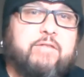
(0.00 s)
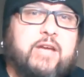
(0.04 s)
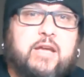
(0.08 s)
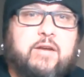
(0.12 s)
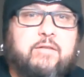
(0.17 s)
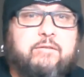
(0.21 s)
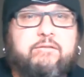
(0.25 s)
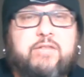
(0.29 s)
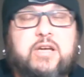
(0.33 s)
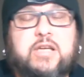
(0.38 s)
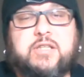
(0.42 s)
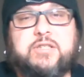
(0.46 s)

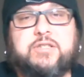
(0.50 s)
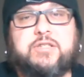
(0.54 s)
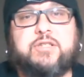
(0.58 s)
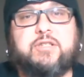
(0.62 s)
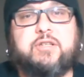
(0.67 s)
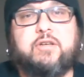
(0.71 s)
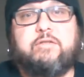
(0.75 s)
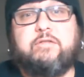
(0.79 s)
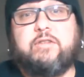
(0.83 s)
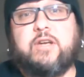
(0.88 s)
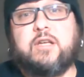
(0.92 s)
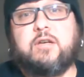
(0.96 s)
Fan
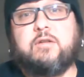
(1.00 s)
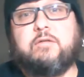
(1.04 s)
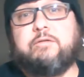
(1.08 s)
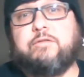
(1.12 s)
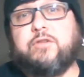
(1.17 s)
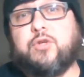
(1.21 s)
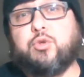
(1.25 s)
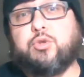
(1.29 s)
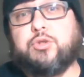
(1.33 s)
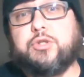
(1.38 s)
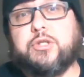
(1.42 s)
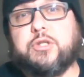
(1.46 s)
Fest, Fan
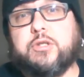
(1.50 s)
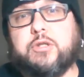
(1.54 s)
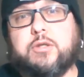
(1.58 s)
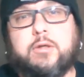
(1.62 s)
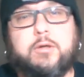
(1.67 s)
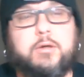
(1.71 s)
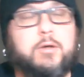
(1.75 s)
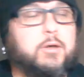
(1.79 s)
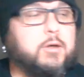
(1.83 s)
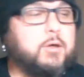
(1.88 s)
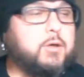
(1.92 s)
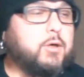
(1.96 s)

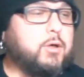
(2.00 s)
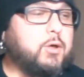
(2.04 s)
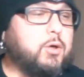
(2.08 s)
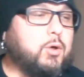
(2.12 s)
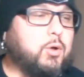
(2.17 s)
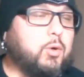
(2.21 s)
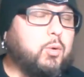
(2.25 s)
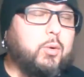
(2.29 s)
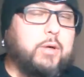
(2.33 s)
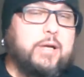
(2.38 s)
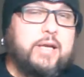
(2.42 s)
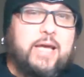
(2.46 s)
Fusion,
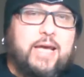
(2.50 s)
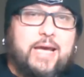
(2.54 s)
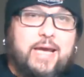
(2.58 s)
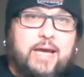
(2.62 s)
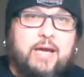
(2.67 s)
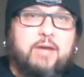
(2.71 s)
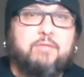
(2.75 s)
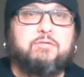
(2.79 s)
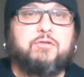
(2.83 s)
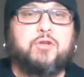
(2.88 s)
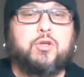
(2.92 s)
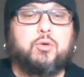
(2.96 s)
what
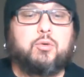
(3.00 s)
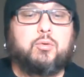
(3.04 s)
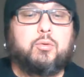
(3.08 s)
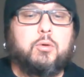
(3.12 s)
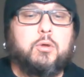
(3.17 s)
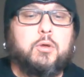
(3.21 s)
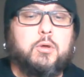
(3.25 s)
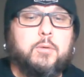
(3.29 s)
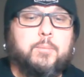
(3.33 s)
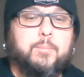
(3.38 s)
have you.